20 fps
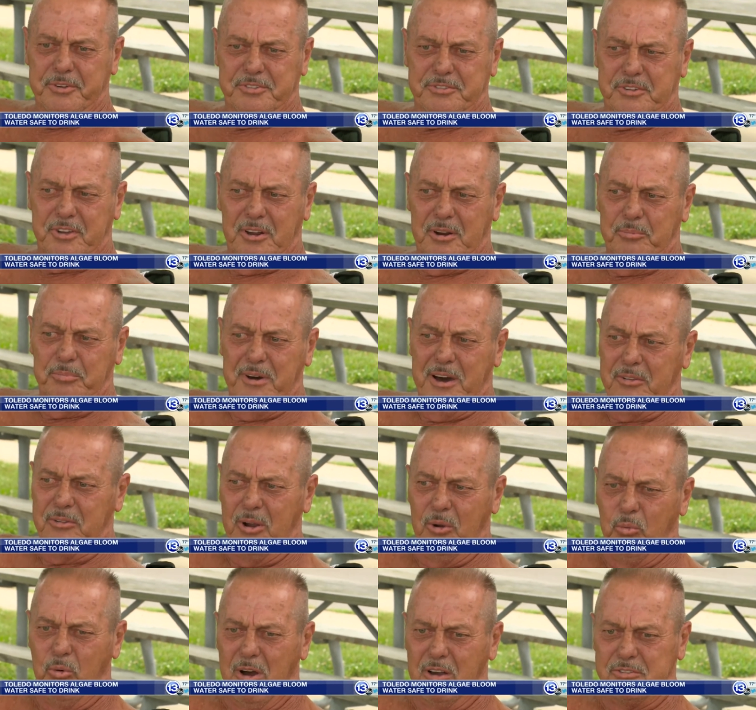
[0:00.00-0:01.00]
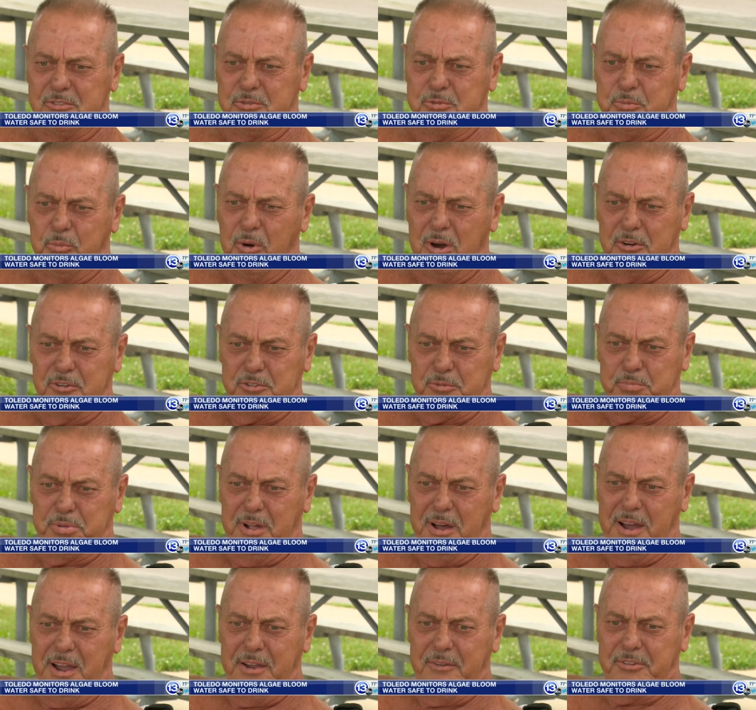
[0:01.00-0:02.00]
it's going to bother our water
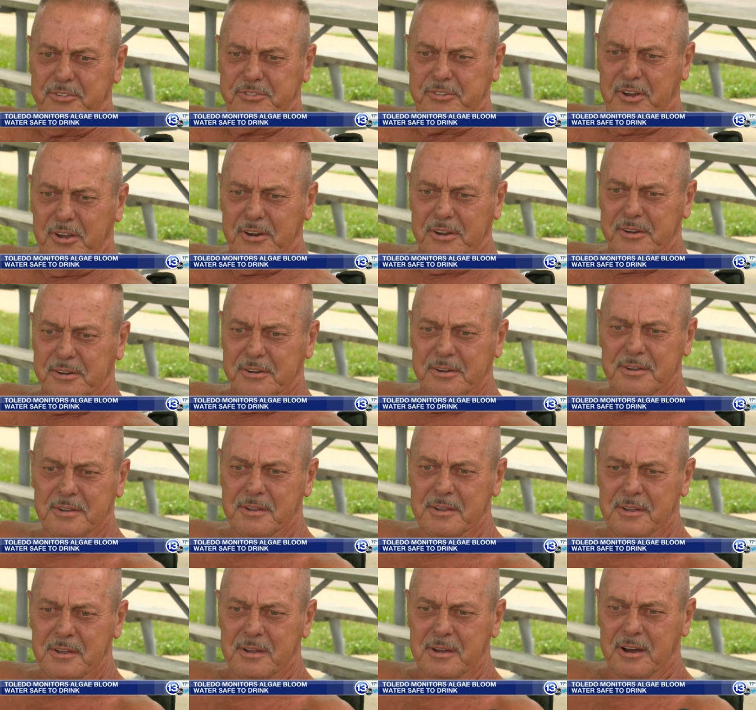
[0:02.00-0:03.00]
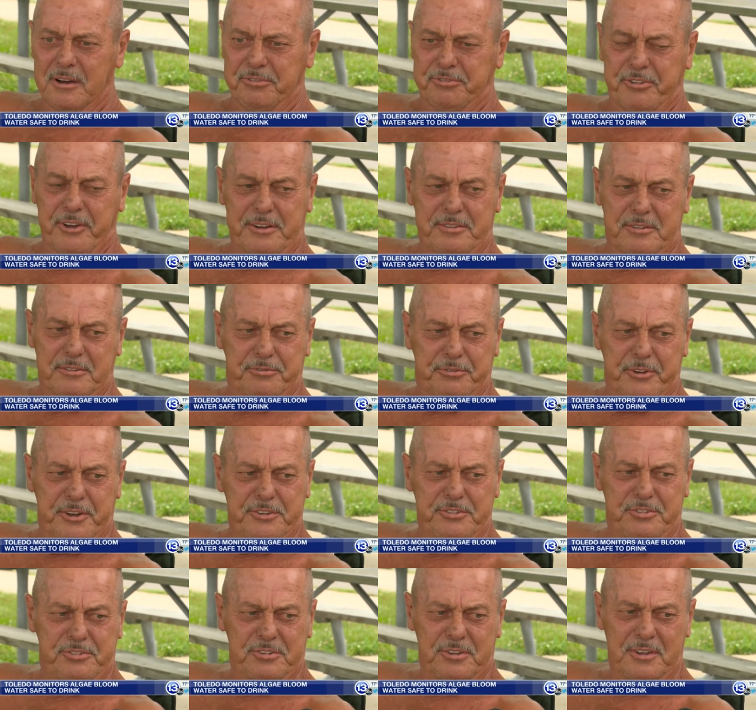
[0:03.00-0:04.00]
supply, if it's going to affect the
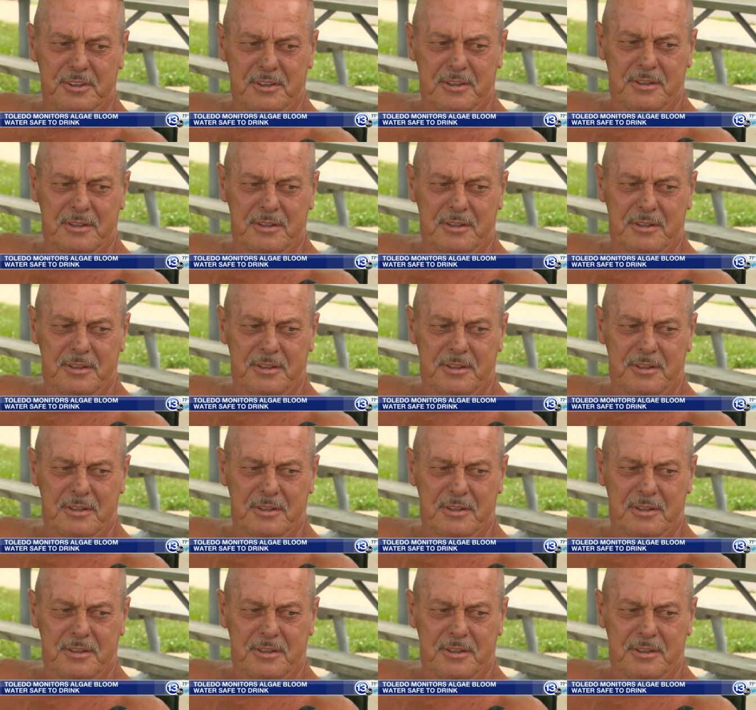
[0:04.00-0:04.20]
fish